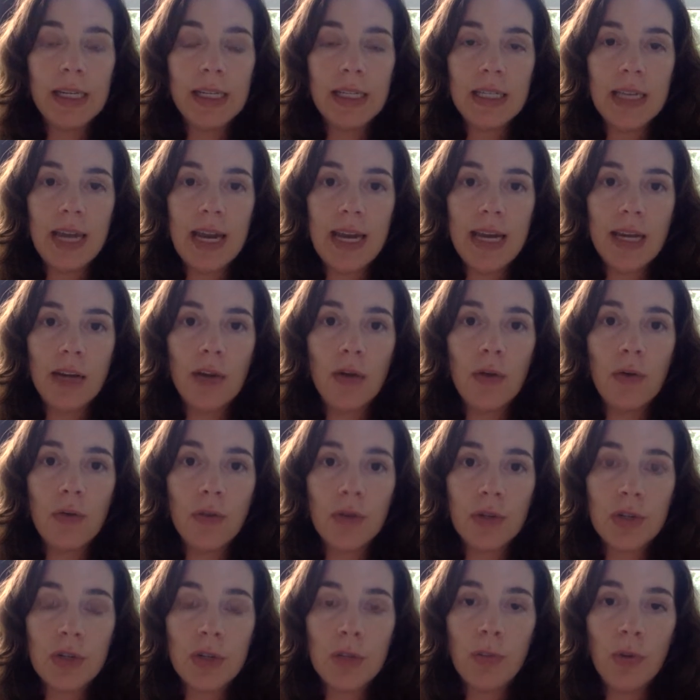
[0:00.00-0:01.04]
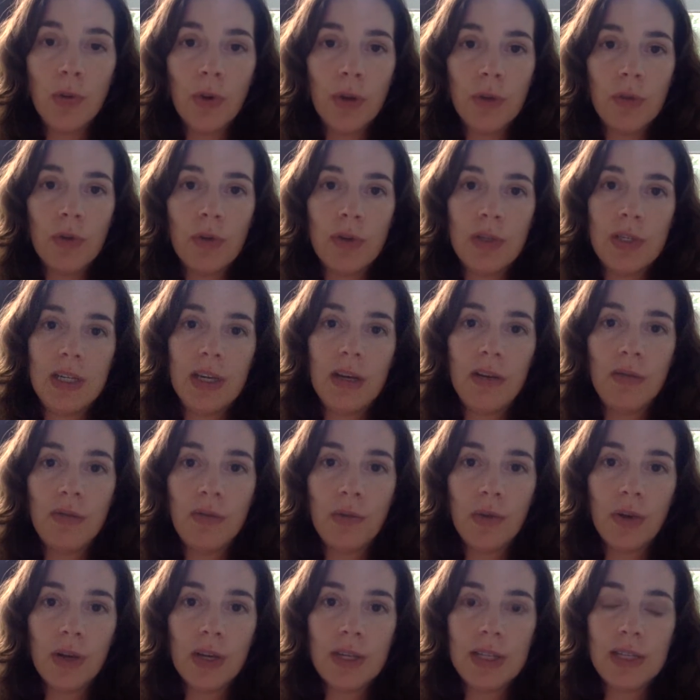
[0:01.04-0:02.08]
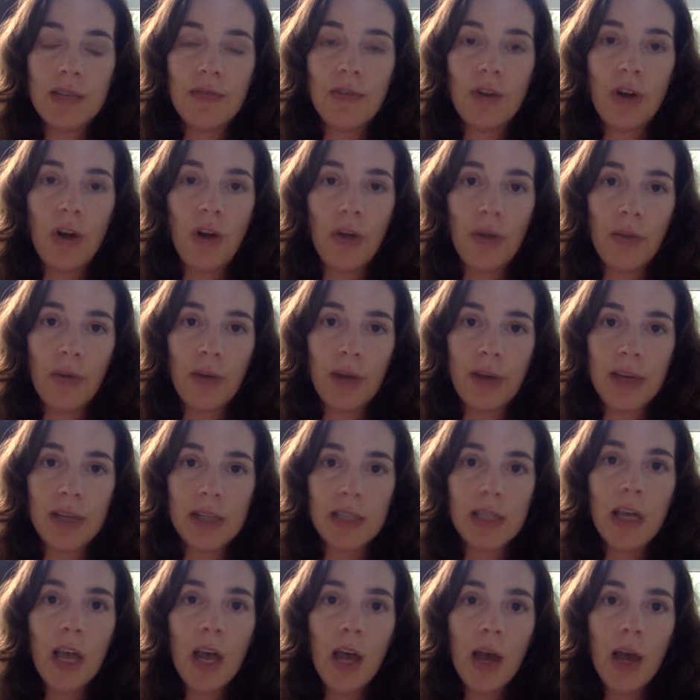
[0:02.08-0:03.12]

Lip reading: and taking over to the point where the state of Florida has even authorized